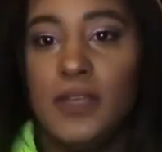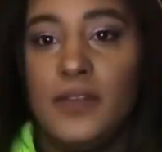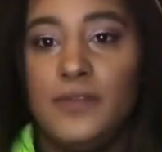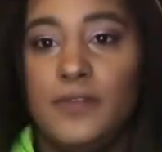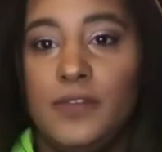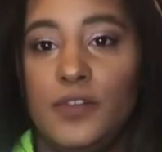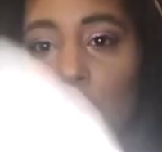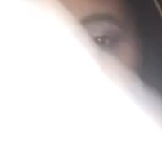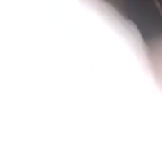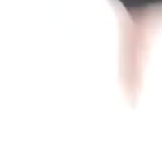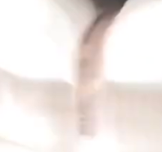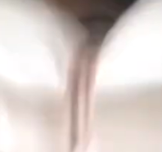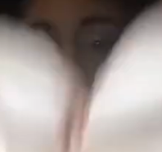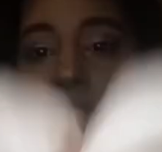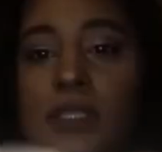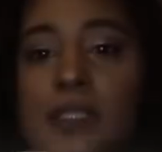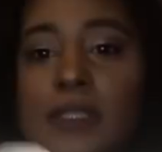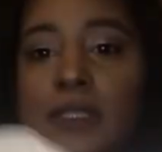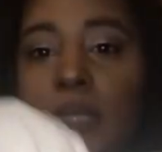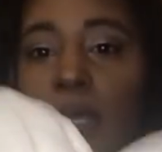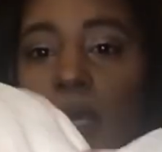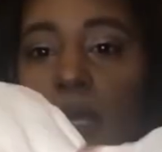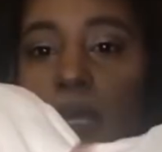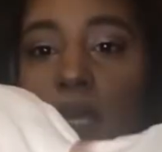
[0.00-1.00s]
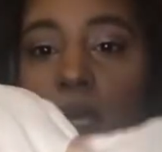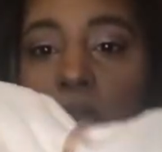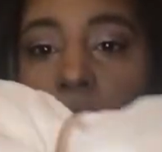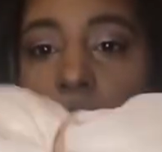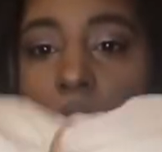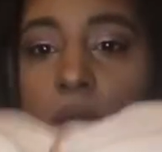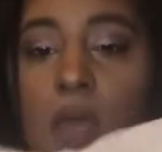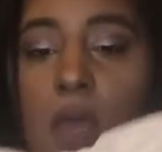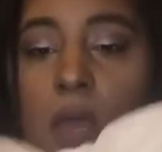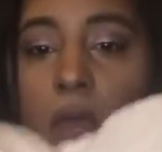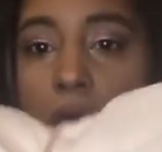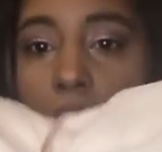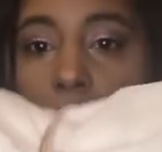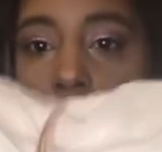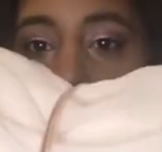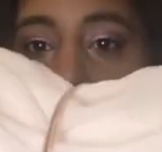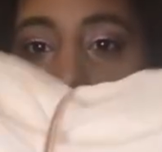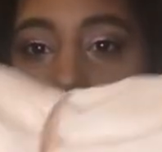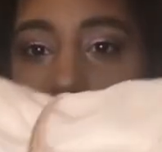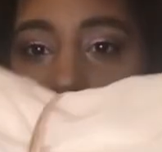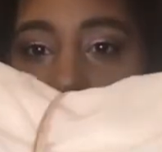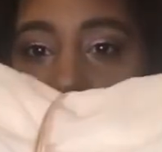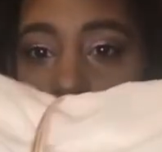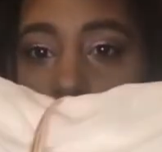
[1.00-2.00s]
It feels just like
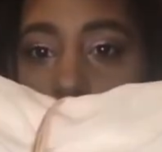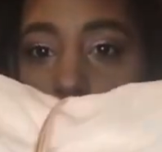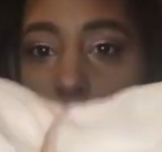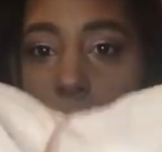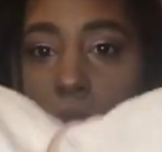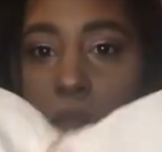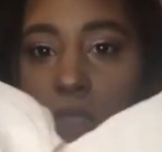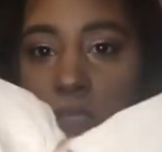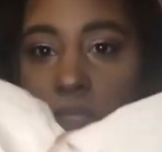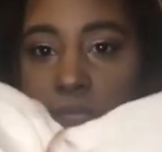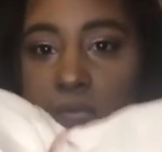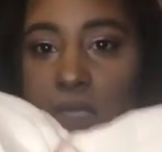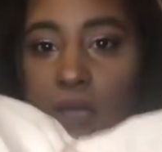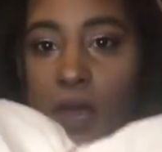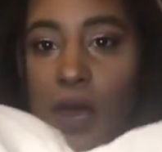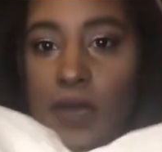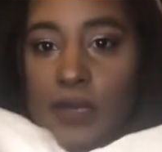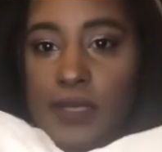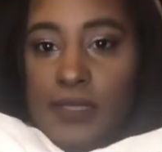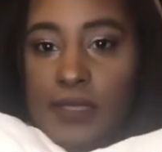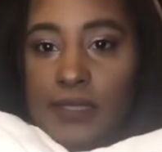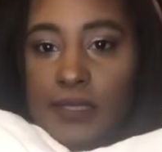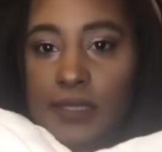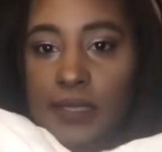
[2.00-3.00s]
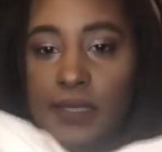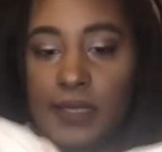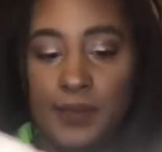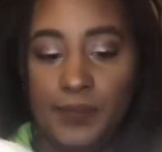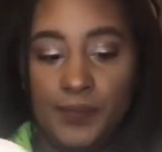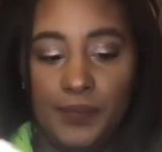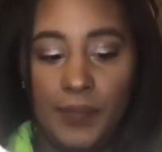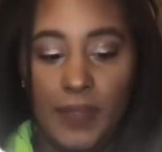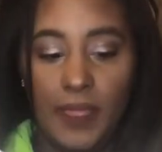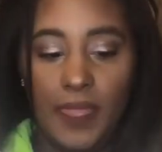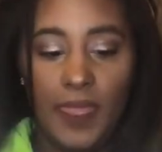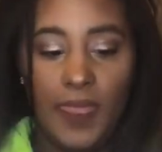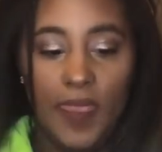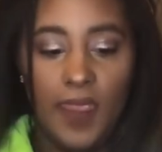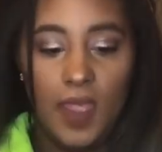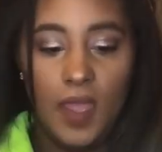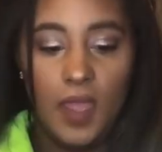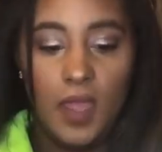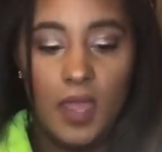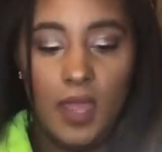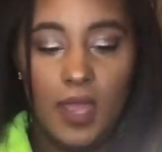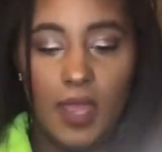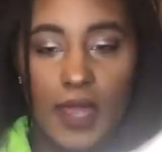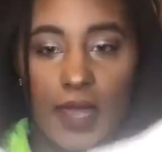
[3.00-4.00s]
amazing quality, honestly.
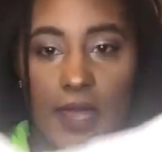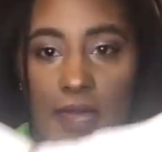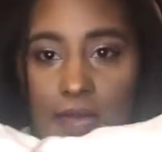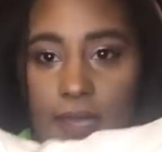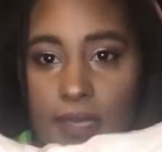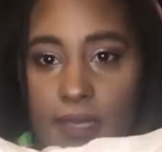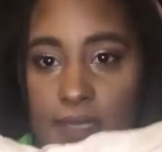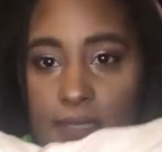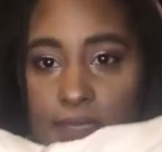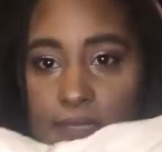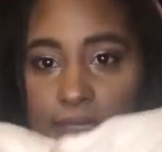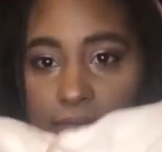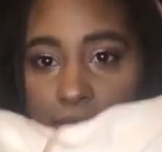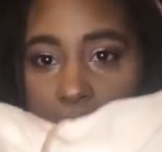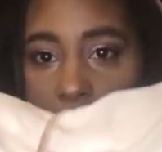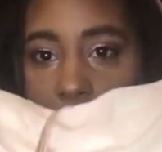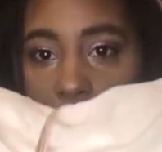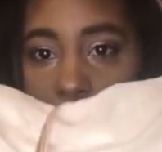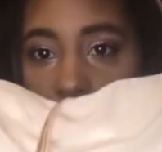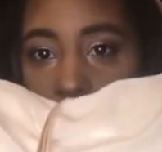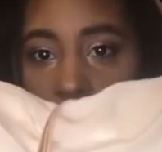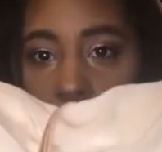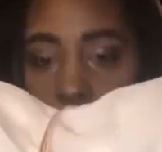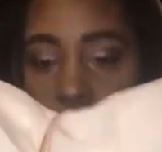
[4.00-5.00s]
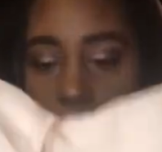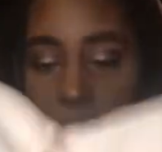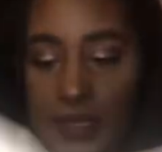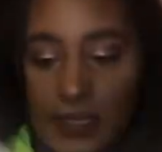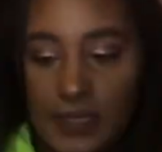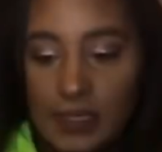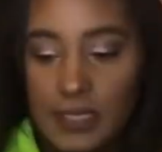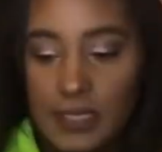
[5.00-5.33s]
And I can